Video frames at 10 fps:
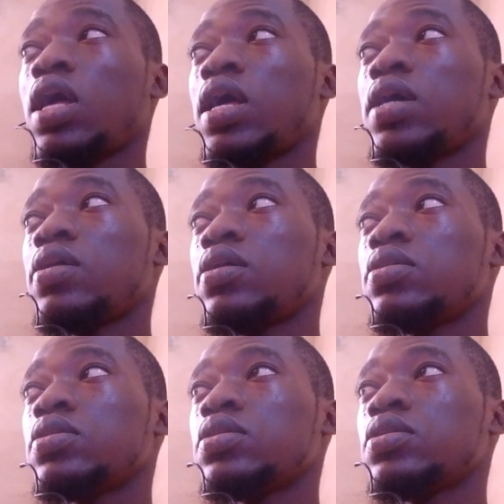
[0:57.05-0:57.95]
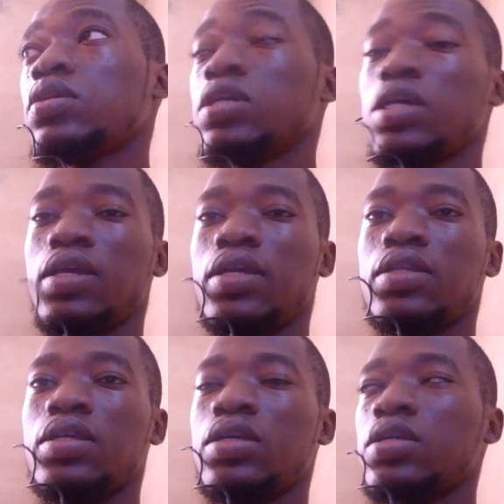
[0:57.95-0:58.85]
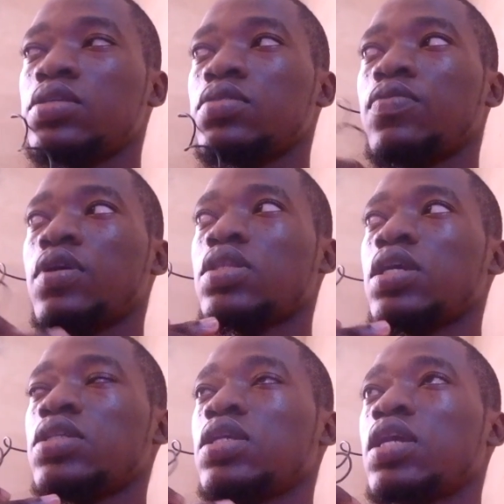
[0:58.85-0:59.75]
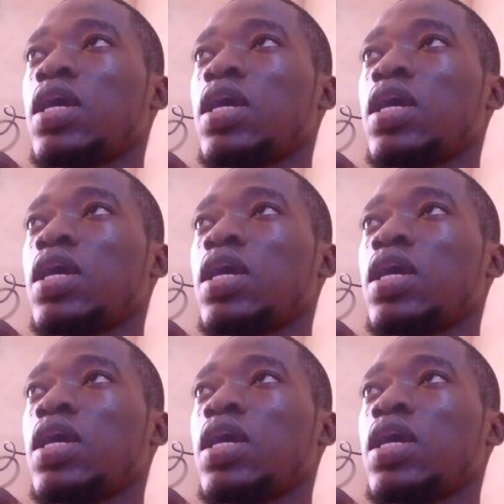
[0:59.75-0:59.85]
and the other end again is the fact that the